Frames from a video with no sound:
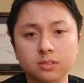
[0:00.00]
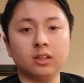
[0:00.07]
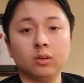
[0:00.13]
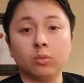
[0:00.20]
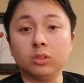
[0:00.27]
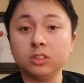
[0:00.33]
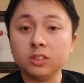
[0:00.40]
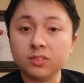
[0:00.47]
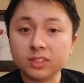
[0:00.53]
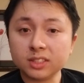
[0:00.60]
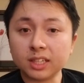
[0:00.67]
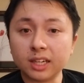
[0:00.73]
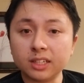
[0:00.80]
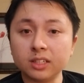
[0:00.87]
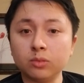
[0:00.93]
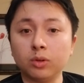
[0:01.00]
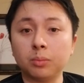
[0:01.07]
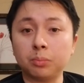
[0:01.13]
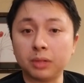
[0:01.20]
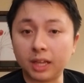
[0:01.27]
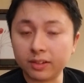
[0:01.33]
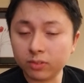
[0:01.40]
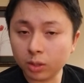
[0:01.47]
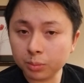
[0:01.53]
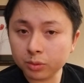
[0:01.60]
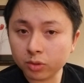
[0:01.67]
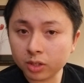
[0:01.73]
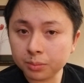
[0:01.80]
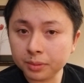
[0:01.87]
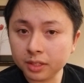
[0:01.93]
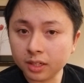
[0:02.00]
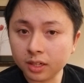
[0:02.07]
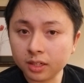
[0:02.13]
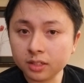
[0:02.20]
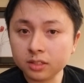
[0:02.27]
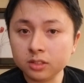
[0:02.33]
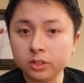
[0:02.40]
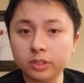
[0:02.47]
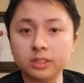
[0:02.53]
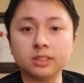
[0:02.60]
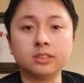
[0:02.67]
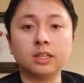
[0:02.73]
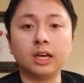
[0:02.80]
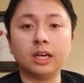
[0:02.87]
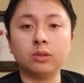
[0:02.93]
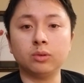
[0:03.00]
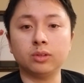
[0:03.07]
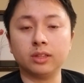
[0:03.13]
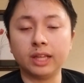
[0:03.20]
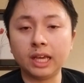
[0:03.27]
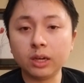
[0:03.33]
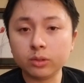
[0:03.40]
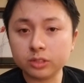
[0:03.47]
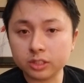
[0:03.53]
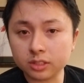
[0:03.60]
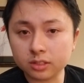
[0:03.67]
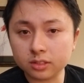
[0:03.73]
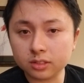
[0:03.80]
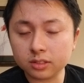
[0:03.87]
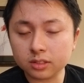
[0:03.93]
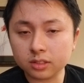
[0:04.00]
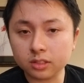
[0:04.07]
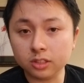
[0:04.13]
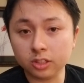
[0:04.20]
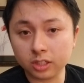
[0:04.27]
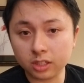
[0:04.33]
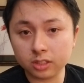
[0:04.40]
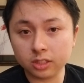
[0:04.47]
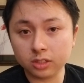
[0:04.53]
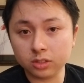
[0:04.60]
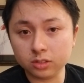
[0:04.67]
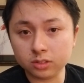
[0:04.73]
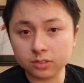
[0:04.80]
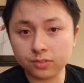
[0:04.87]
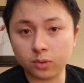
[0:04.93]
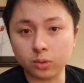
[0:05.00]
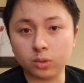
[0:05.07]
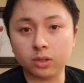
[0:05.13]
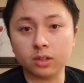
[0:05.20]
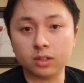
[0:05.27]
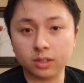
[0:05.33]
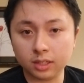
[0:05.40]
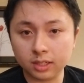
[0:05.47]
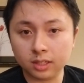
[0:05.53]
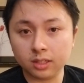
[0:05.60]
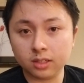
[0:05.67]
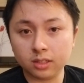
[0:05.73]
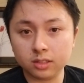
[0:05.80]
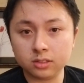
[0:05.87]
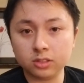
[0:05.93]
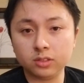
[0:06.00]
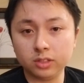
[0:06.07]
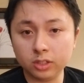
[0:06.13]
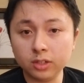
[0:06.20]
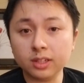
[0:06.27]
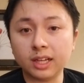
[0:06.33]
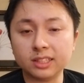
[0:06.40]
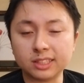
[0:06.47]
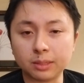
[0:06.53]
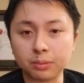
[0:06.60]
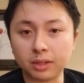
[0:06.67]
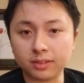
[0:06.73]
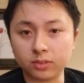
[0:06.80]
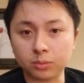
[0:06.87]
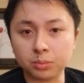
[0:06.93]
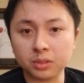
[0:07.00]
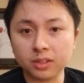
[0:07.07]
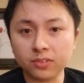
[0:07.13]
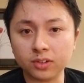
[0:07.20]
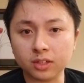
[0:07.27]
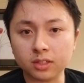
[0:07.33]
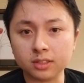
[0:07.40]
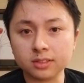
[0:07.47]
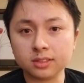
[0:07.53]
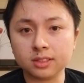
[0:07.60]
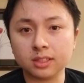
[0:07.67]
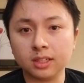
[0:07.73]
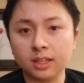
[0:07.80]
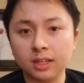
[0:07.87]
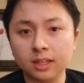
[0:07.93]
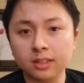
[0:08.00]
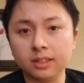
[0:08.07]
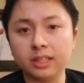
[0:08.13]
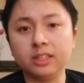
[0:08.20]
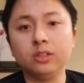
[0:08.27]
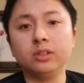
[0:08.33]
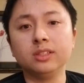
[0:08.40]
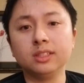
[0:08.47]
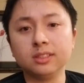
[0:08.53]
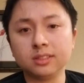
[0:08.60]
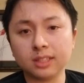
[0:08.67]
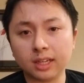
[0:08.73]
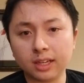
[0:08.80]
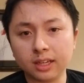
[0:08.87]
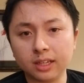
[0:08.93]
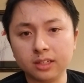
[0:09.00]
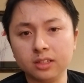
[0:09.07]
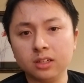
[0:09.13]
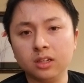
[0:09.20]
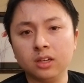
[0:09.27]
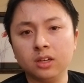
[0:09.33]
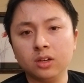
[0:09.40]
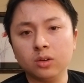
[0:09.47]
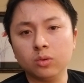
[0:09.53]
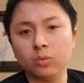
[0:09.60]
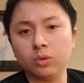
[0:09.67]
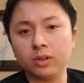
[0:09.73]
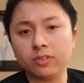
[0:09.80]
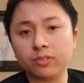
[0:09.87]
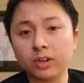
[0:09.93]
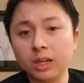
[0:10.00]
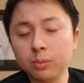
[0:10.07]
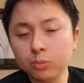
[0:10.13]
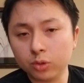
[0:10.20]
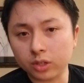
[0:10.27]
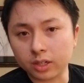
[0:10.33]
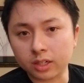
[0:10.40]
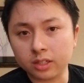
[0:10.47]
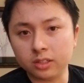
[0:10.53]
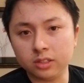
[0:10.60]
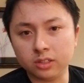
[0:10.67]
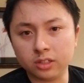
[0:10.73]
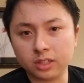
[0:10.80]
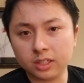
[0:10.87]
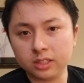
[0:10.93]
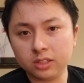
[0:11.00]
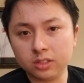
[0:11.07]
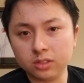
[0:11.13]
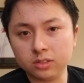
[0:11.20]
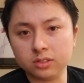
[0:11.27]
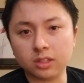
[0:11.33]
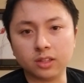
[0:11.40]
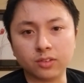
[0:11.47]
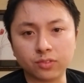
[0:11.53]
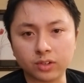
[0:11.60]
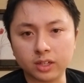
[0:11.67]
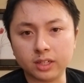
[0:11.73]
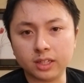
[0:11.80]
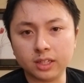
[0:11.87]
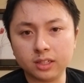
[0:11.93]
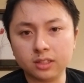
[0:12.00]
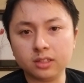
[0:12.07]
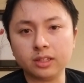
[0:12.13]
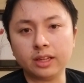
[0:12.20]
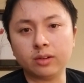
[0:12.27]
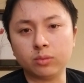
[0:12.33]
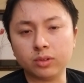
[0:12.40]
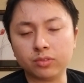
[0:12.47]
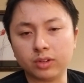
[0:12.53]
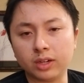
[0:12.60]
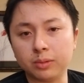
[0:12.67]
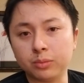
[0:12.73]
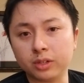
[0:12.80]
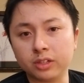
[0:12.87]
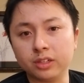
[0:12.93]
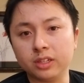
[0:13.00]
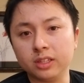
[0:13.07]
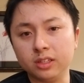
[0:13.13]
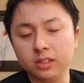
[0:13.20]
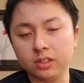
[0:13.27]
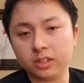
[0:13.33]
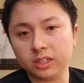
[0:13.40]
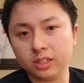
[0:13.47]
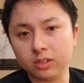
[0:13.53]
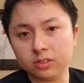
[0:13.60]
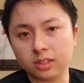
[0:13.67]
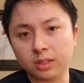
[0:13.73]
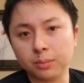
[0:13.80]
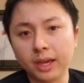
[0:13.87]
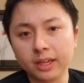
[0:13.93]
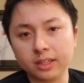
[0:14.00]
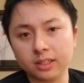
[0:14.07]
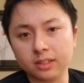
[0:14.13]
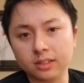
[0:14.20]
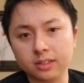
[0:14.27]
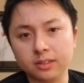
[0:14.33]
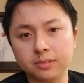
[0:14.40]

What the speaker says: Once you've decided what platform you want to be on, you can decide what languages you're going to use to utilize that platform to the fullest. Then you can decide what framework you're going to use on the front end and what framework you're going to use on the back end.